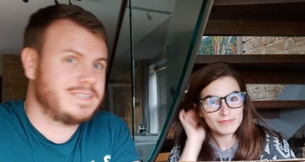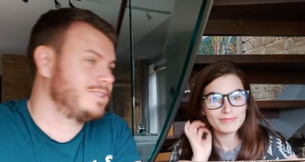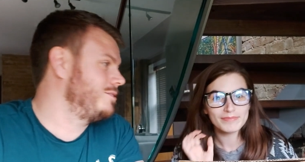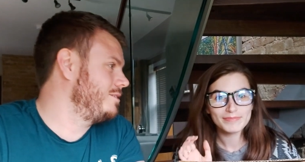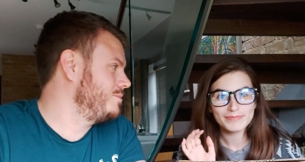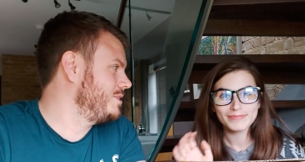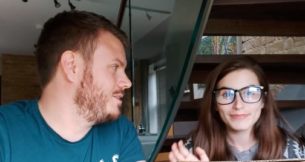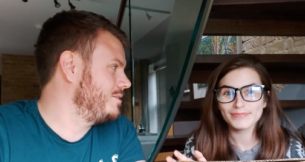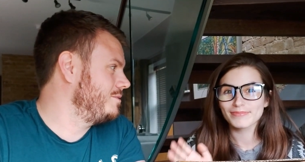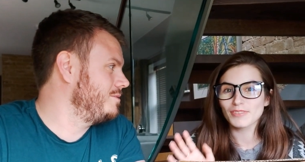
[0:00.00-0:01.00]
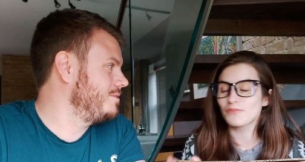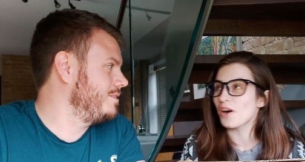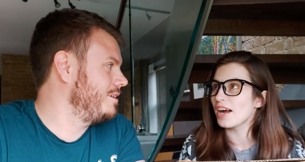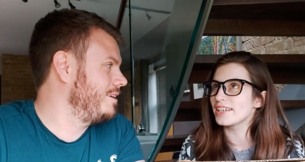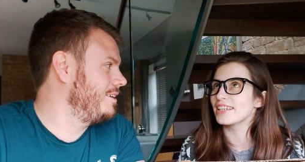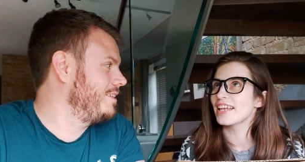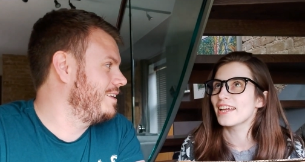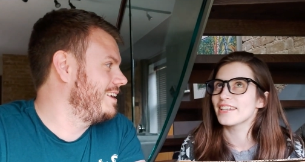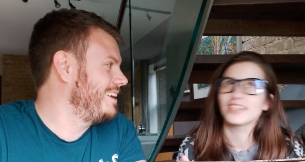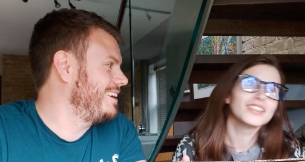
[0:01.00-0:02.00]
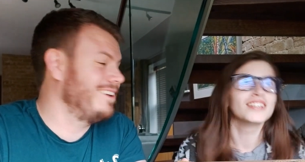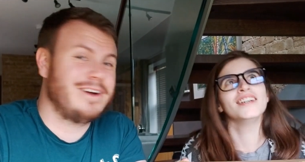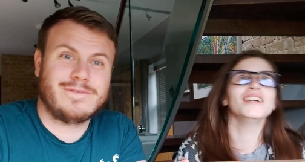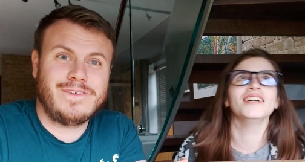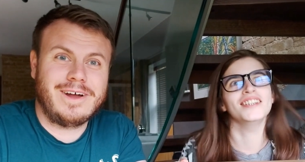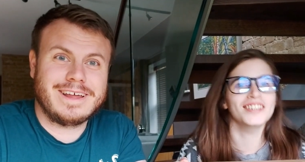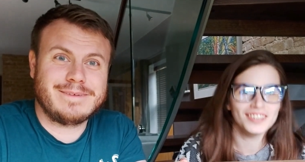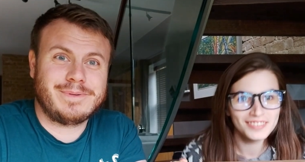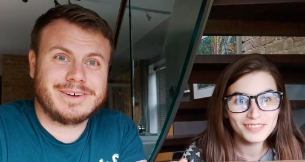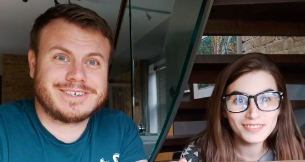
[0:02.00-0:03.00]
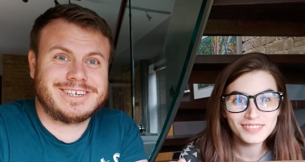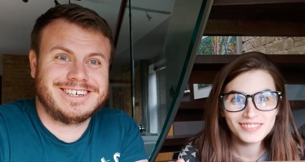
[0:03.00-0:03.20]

Speaker 1: this time, so.
Speaker 2: Finally! I know, oh. finally
Speaker 1: a box